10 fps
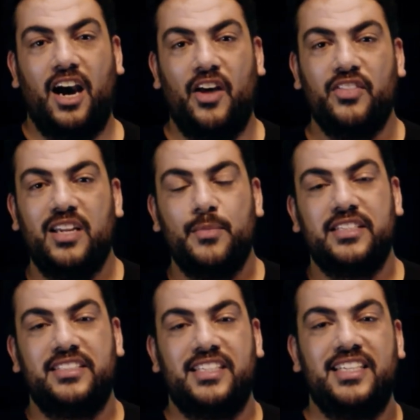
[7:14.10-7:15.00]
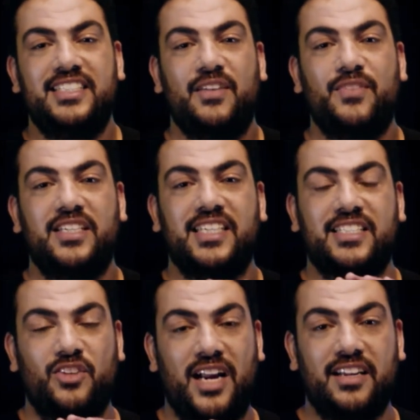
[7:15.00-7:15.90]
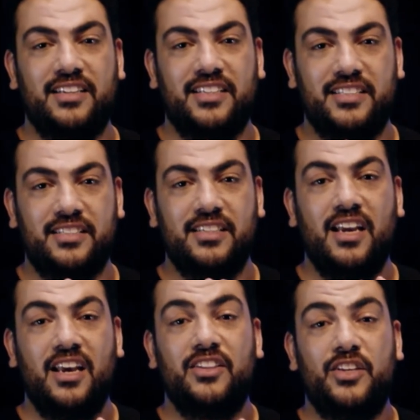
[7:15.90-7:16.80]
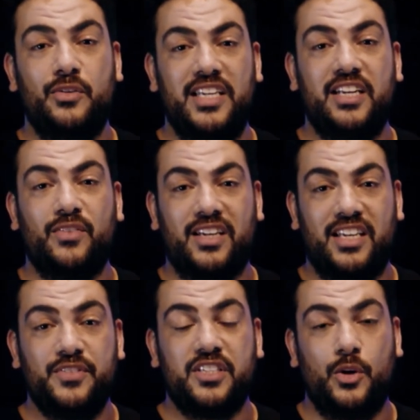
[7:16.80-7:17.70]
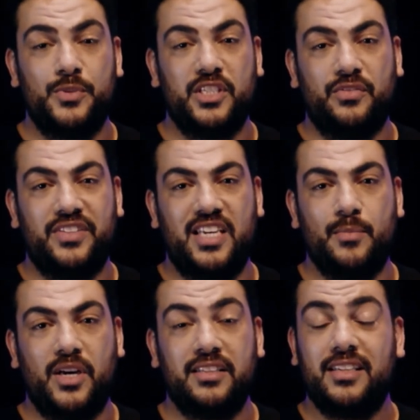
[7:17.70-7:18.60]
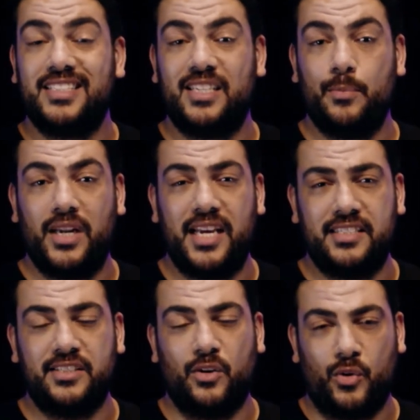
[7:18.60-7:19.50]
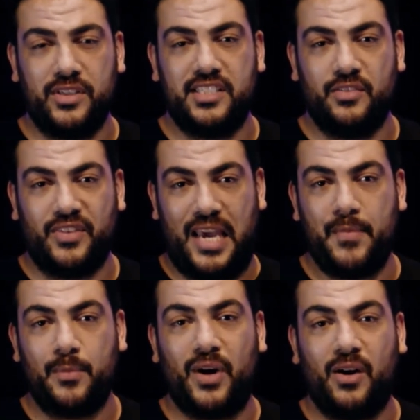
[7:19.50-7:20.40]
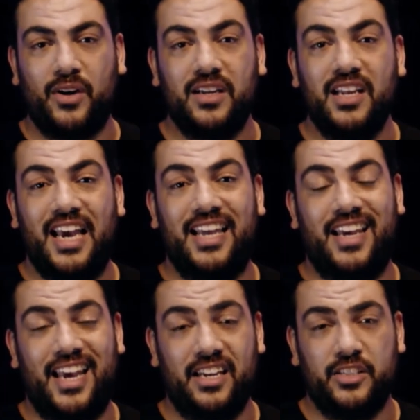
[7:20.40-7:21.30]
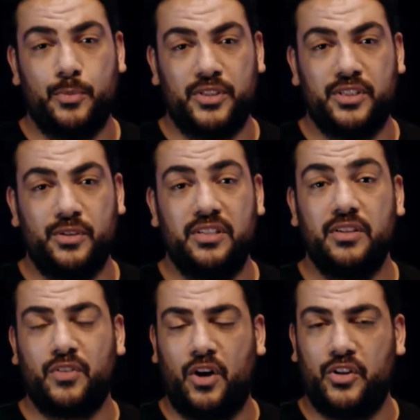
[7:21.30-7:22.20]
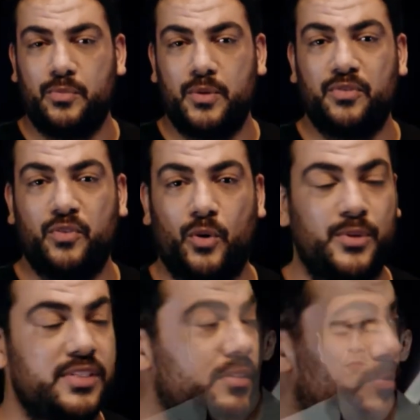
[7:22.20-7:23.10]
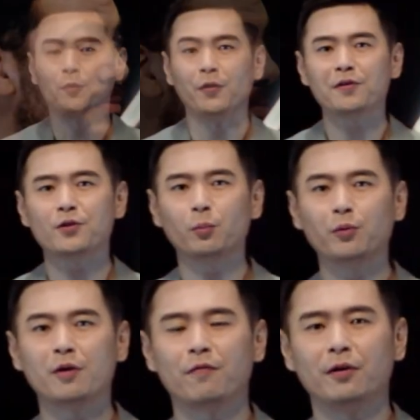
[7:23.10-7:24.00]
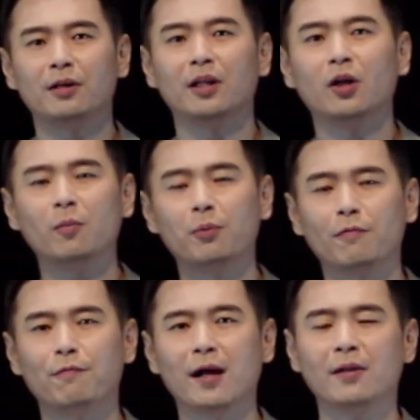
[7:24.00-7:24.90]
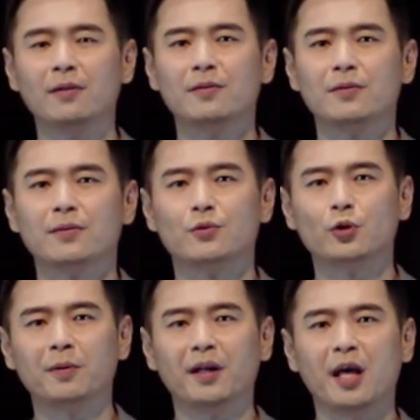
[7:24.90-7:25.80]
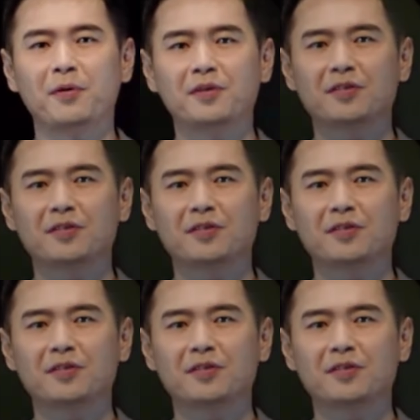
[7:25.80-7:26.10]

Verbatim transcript: On the limited GE76 Dragon Edition, the unique relief sculpture of Tiamat symbolizes the origin of gaming power and the endless pursuit for ultimate performance. For those who prefer a low profile, GP Leopard